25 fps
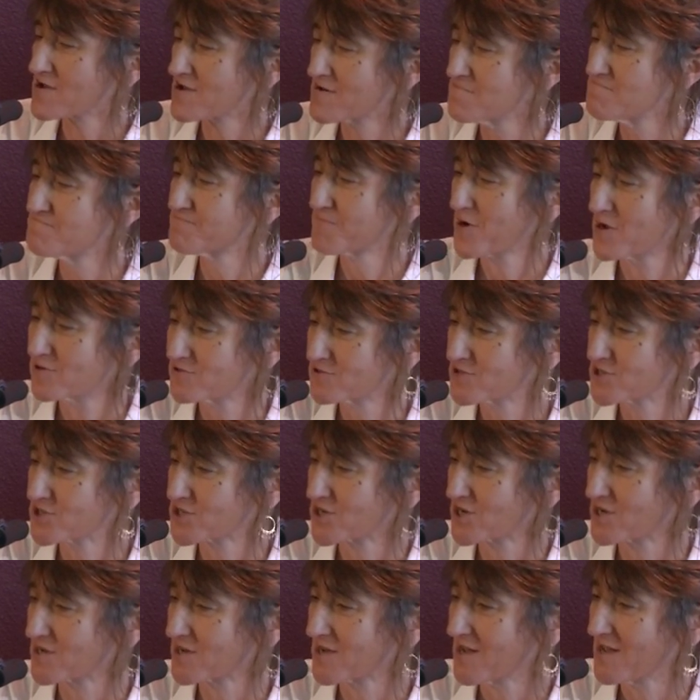
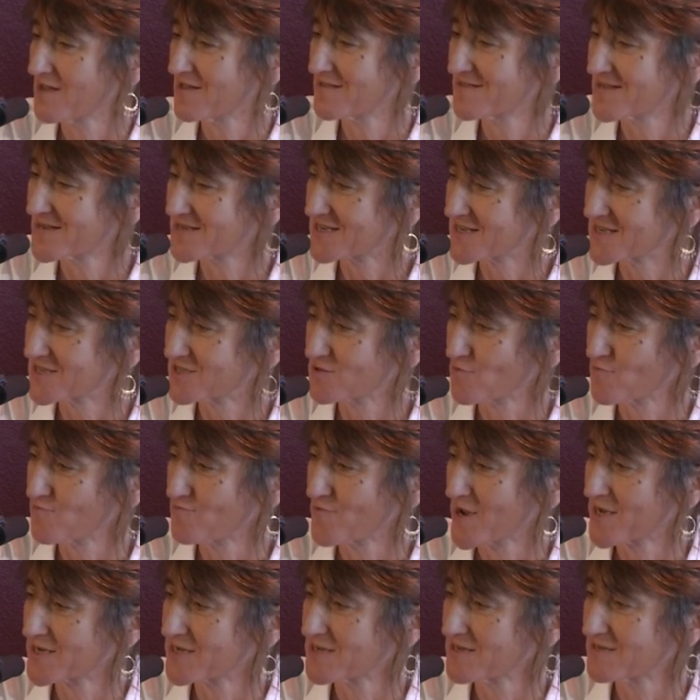compulsion that is
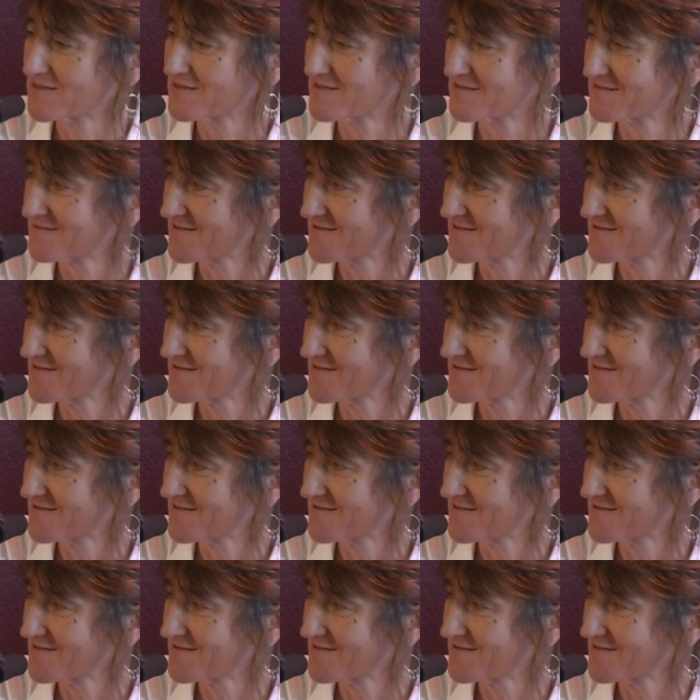already